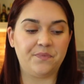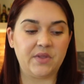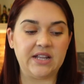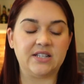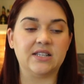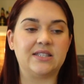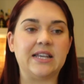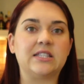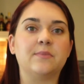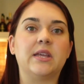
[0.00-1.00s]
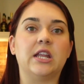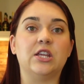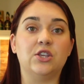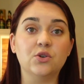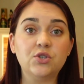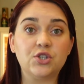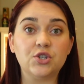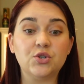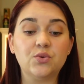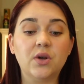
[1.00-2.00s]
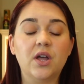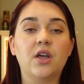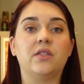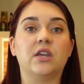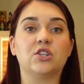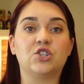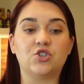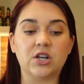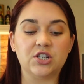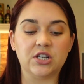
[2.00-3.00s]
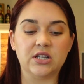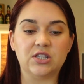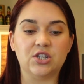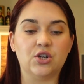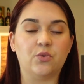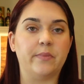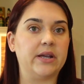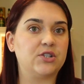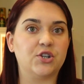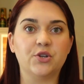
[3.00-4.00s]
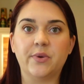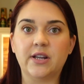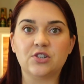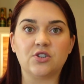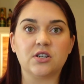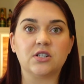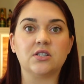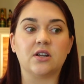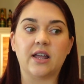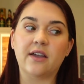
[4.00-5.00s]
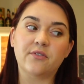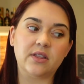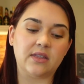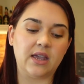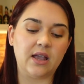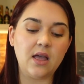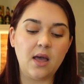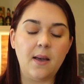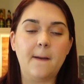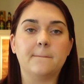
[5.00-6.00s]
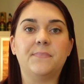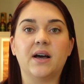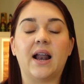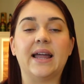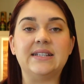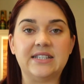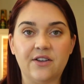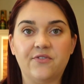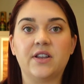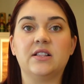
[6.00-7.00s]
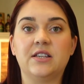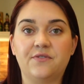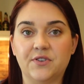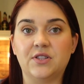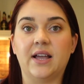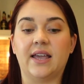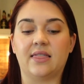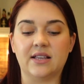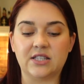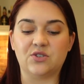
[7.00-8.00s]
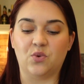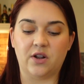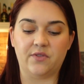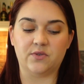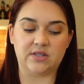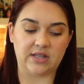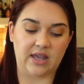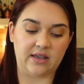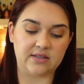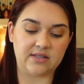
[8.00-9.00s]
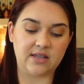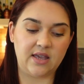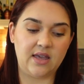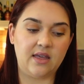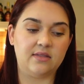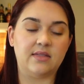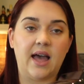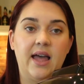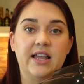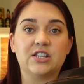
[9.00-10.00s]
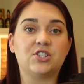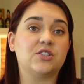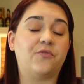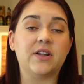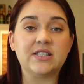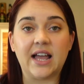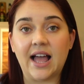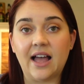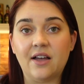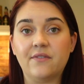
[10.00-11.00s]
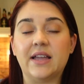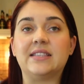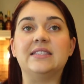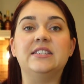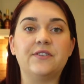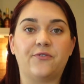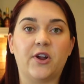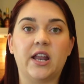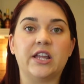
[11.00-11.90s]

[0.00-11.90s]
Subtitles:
It does take some getting used to. The instructions, you know, make sure you read instructions on everything. But I definitely feel like this is one of those things that is just fun to have. It's different.